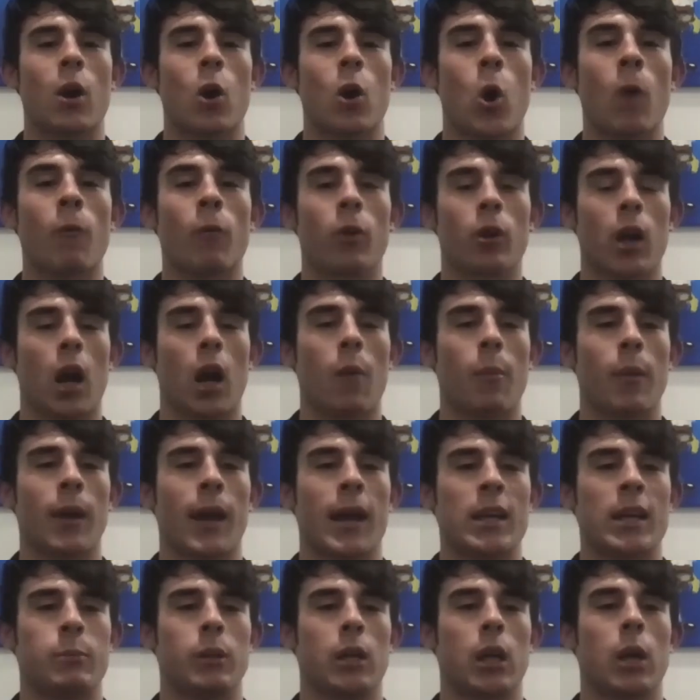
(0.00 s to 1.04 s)
overcoming
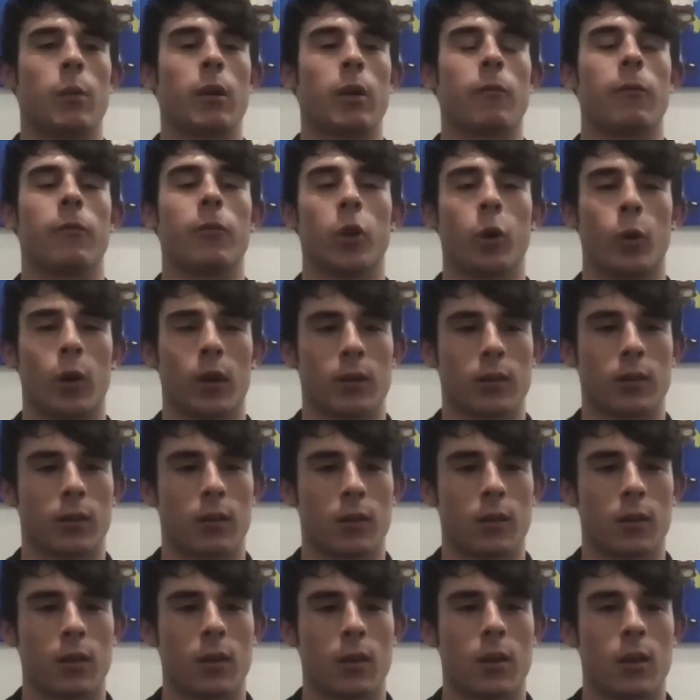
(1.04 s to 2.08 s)
as becoming fluent,
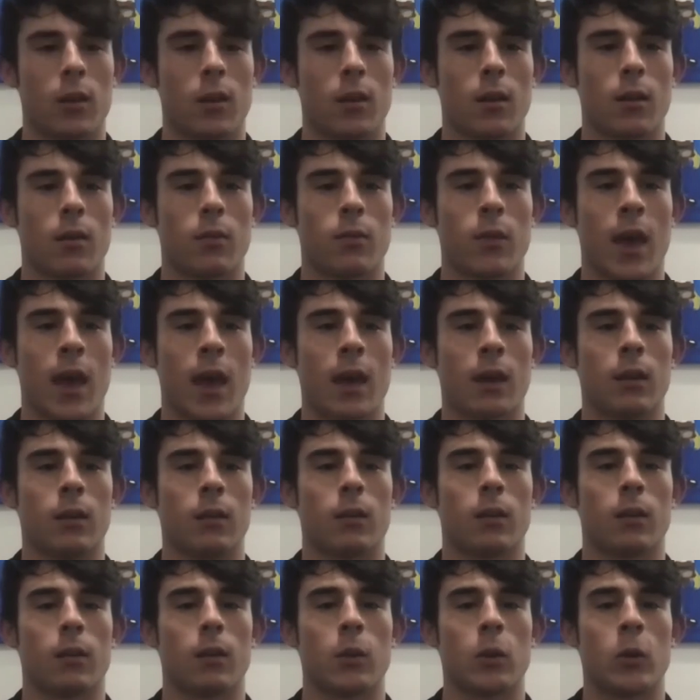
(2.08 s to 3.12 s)
then
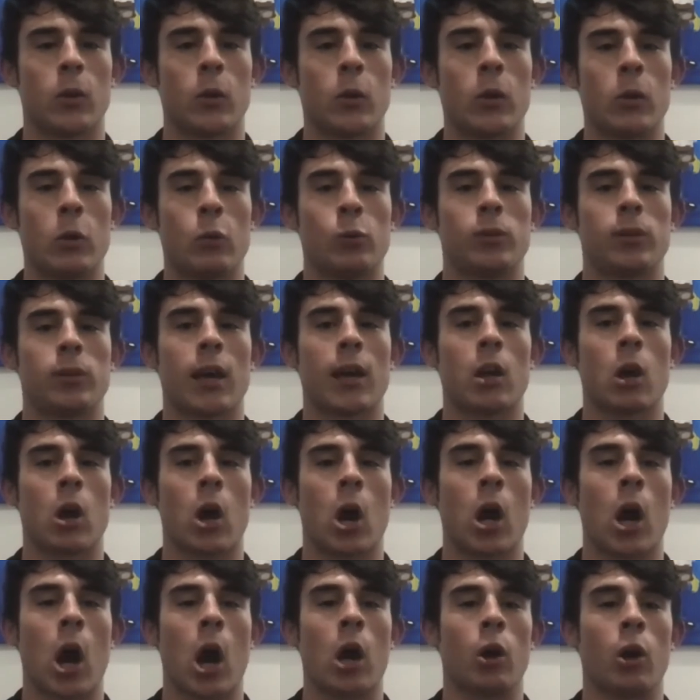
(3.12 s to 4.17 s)
you set
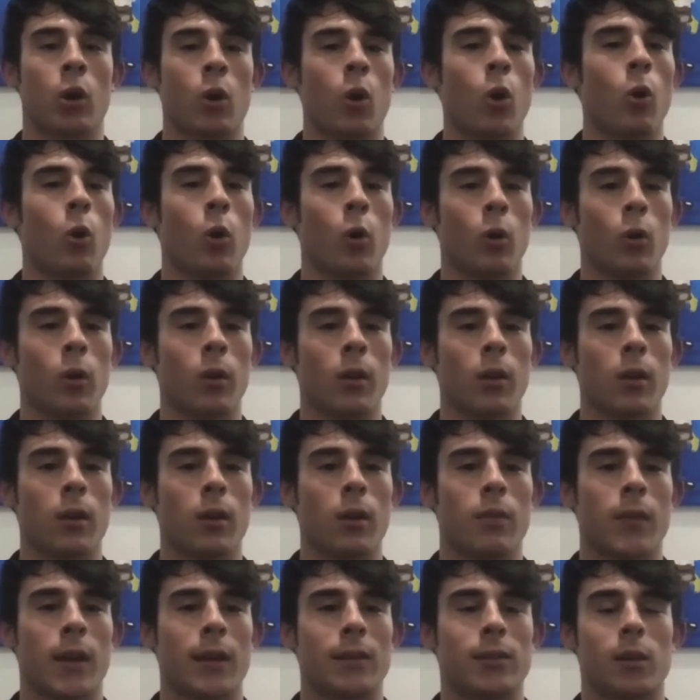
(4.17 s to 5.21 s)
a, a goal
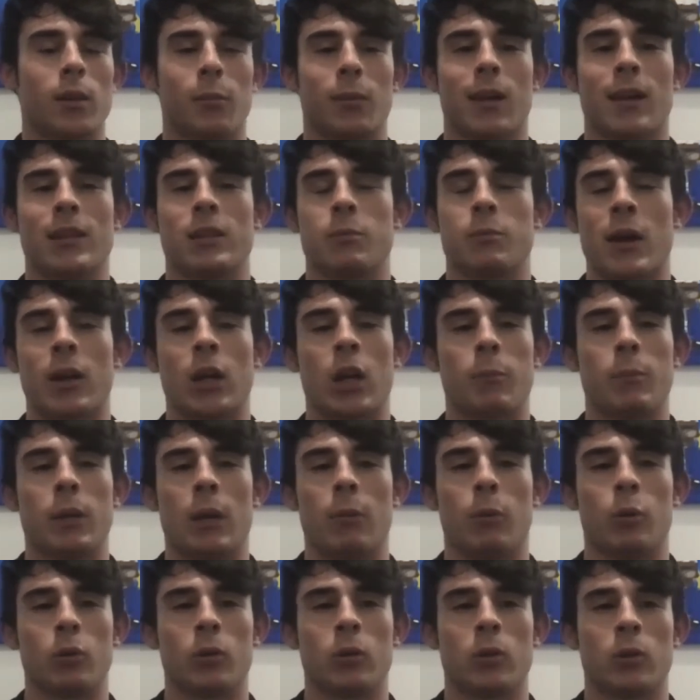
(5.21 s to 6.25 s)
that some kids might not be
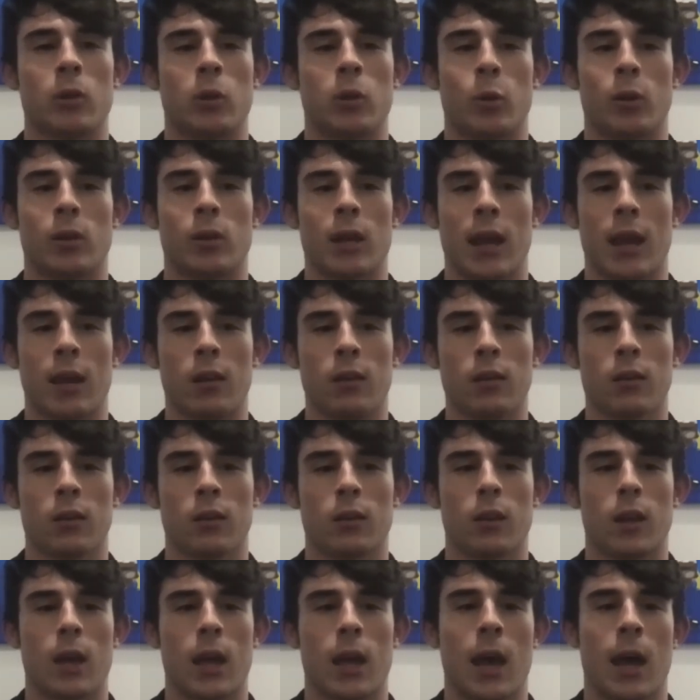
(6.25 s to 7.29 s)
able to attain.
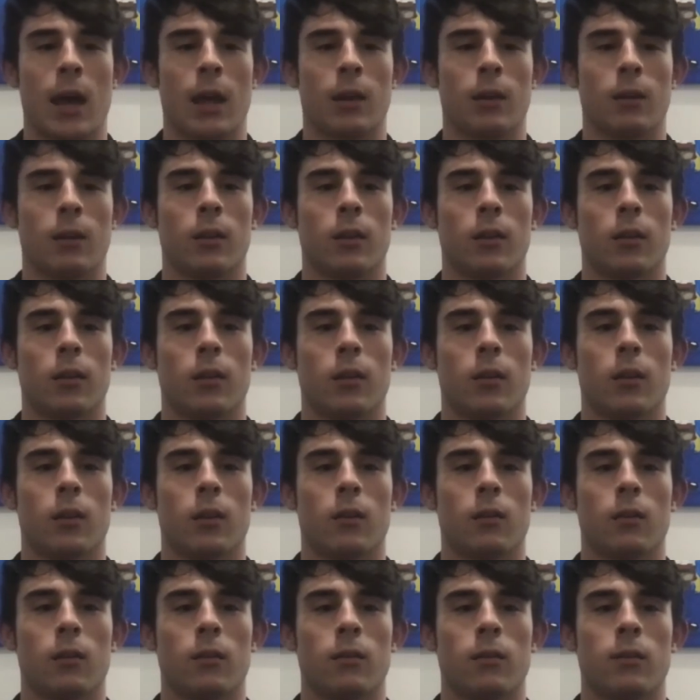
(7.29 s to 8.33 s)
And
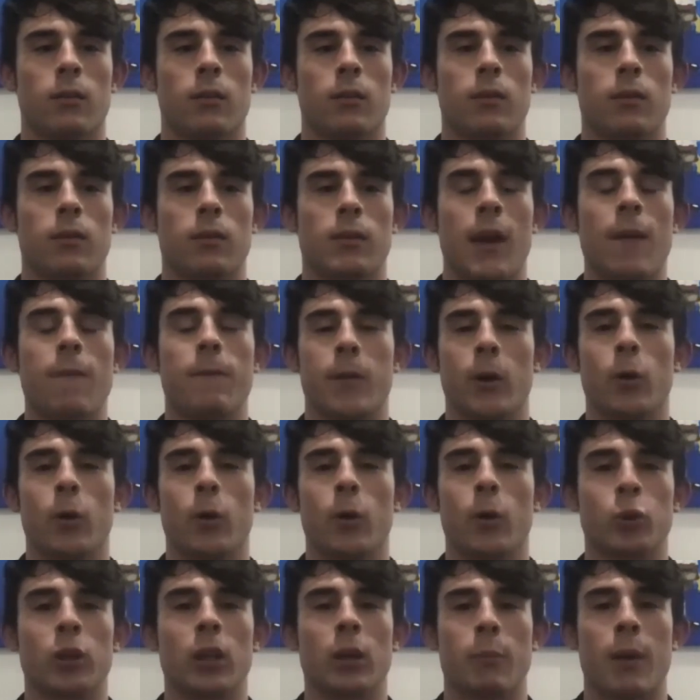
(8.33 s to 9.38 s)
that feels
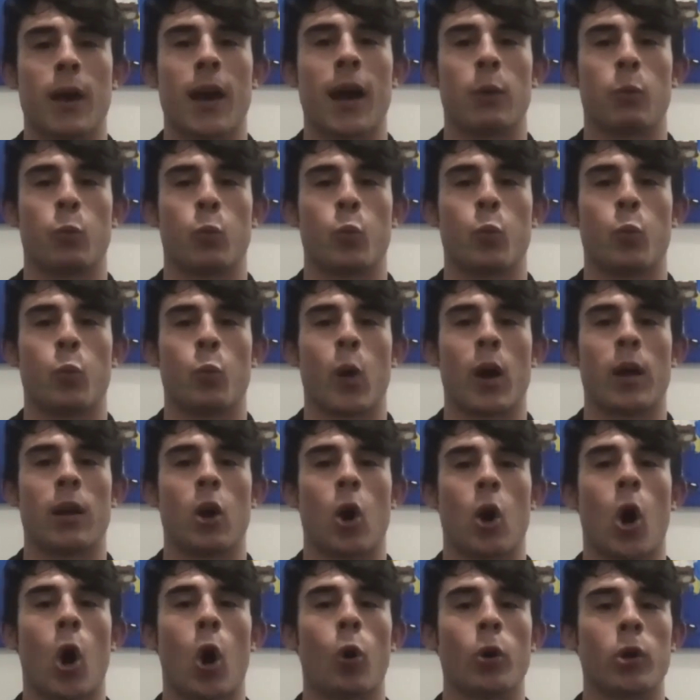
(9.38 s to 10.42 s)
really bad when
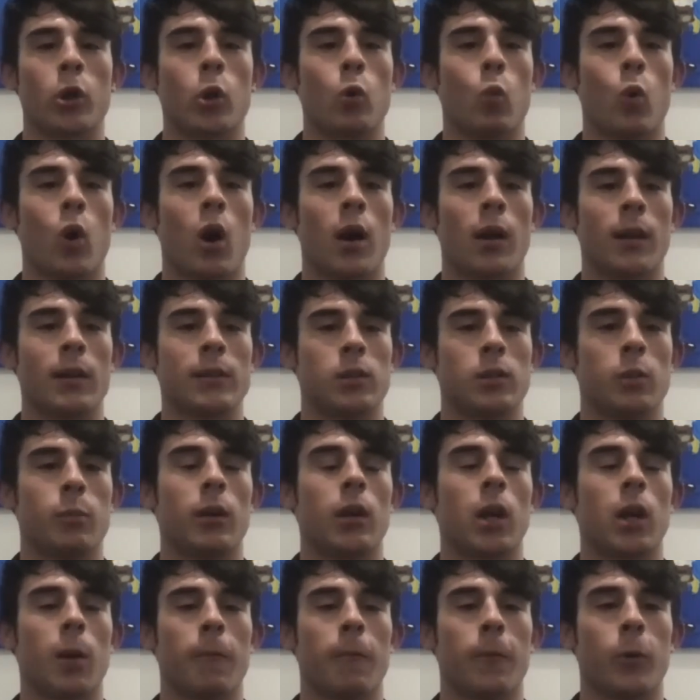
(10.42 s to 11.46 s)
all you want is to
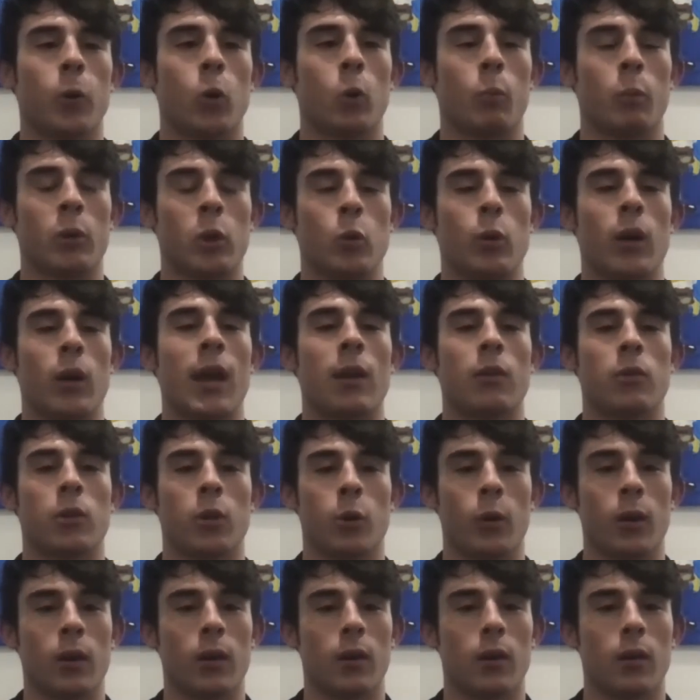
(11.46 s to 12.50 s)
become fluent, but you can't do
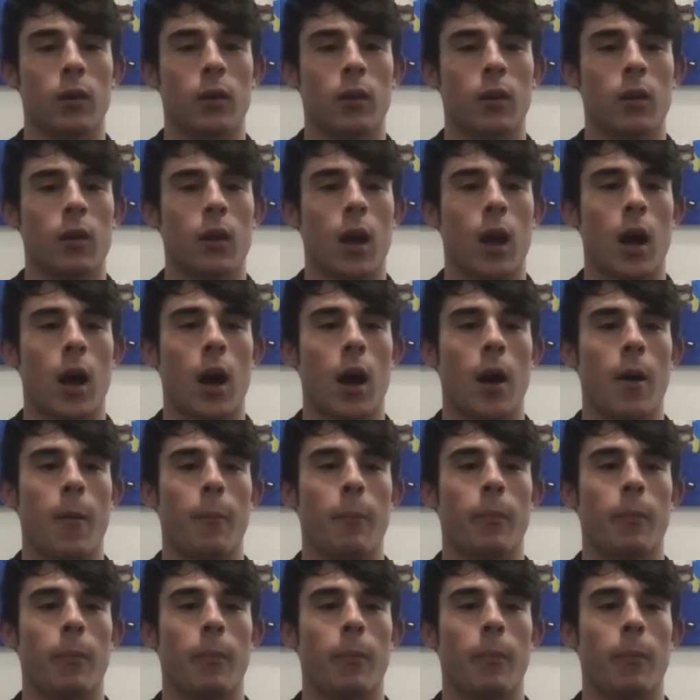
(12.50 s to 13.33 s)
it. Um,